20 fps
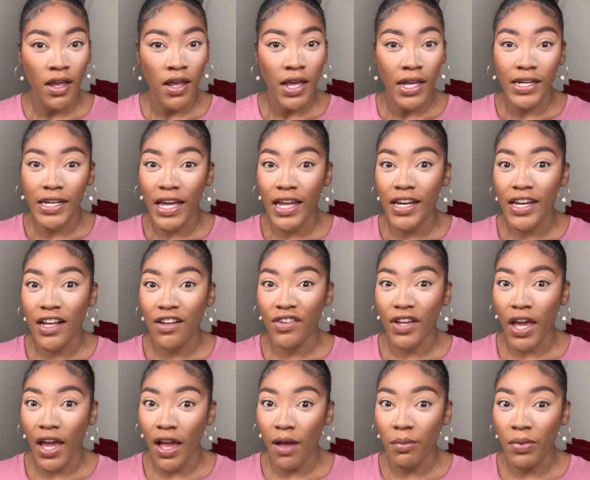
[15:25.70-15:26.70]
that never
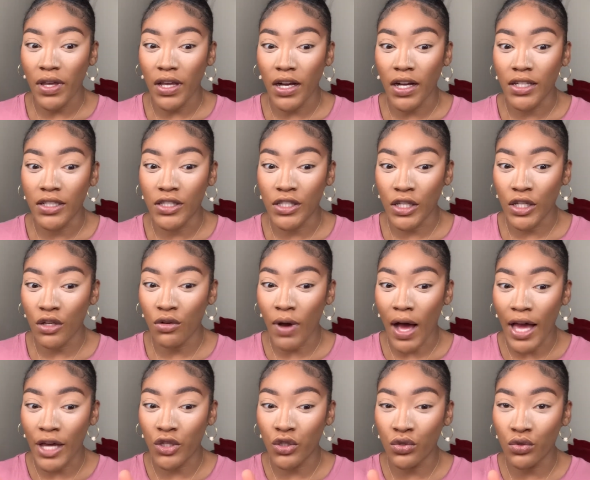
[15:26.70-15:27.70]
happened until i
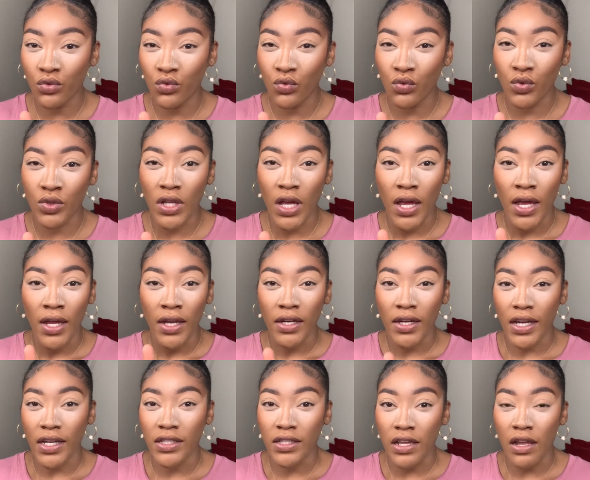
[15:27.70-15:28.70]
used
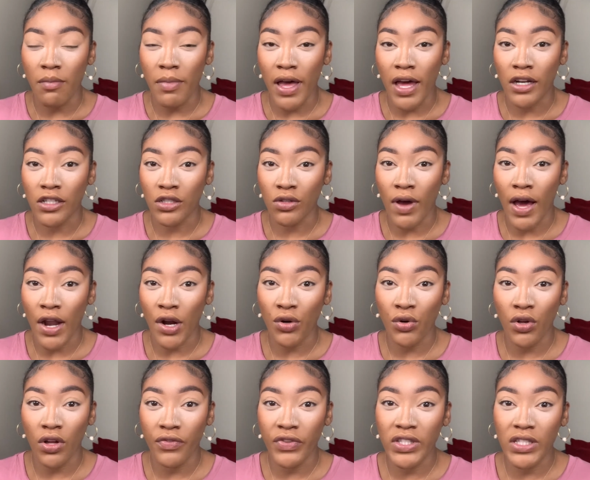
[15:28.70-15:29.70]
that setting powder so i don't know
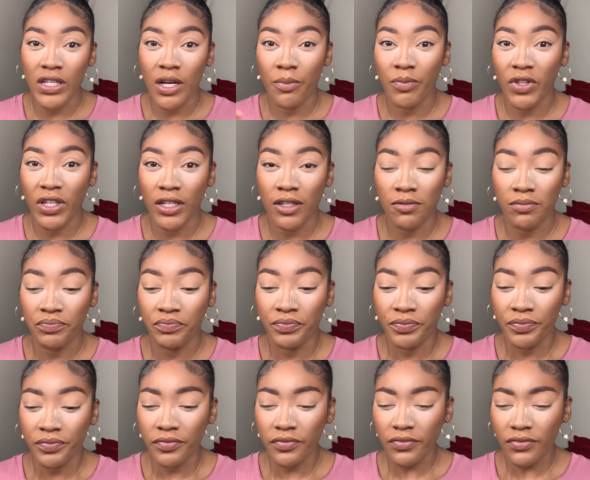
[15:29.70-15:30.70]
if it's something
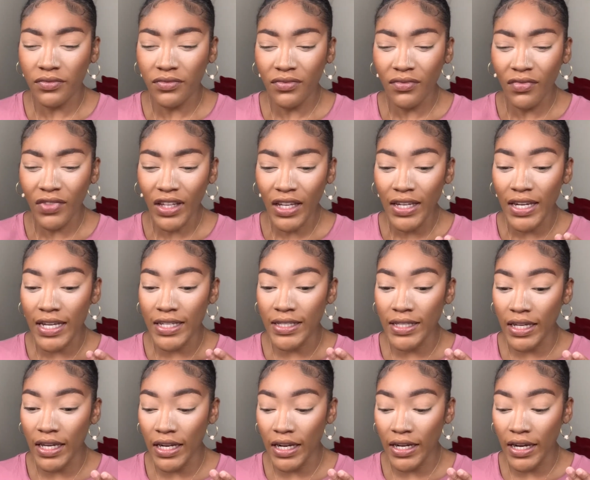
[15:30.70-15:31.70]
that's
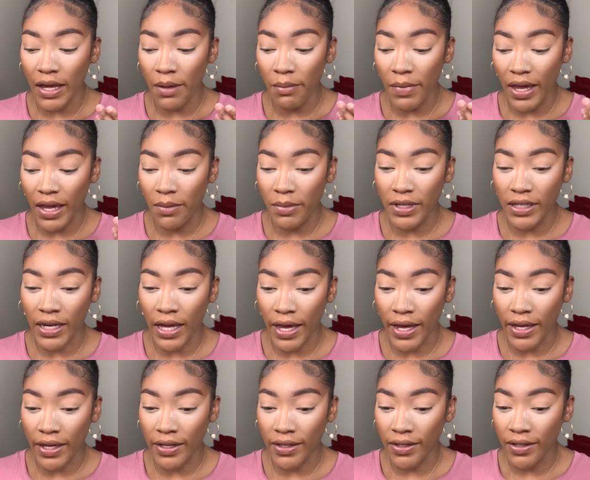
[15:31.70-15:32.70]
in it that maybe
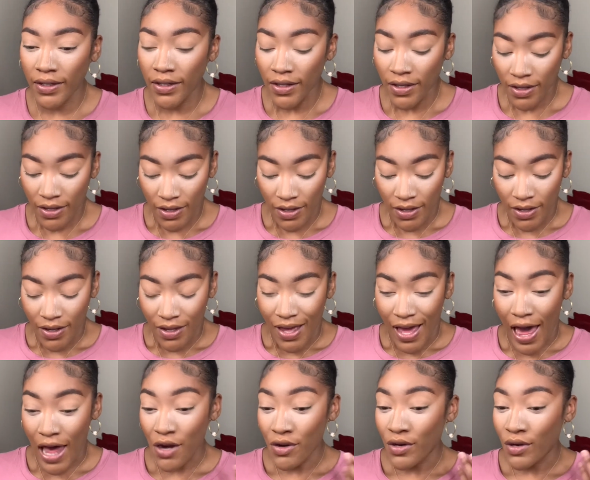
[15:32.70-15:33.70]
like
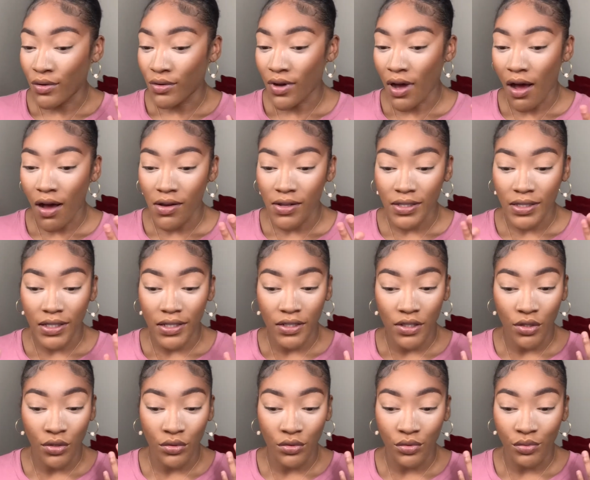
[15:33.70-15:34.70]
i don't know caused it
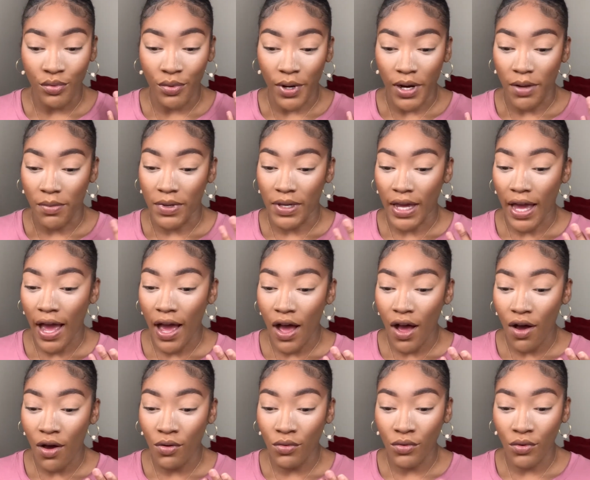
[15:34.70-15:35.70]
to break me
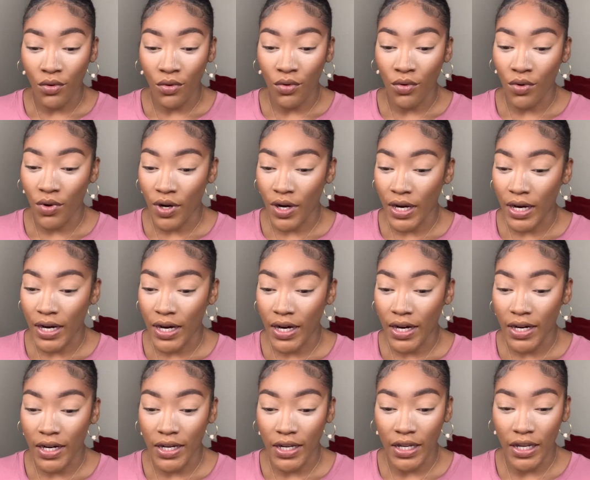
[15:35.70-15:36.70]
out or
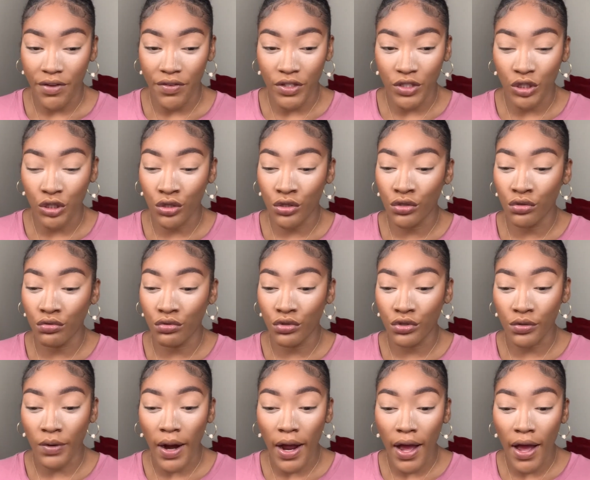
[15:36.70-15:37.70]
if it's just too
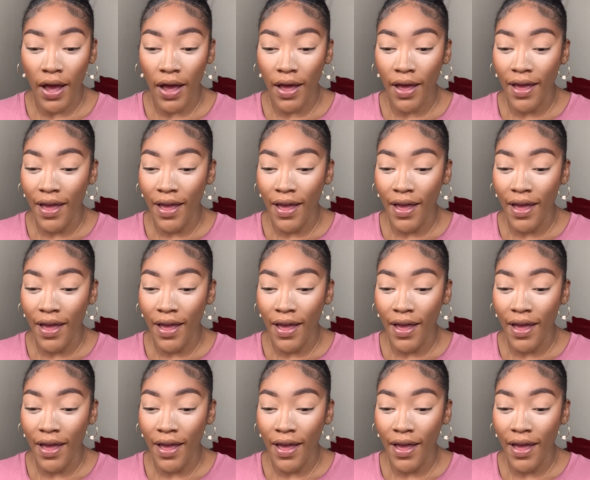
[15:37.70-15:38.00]
dry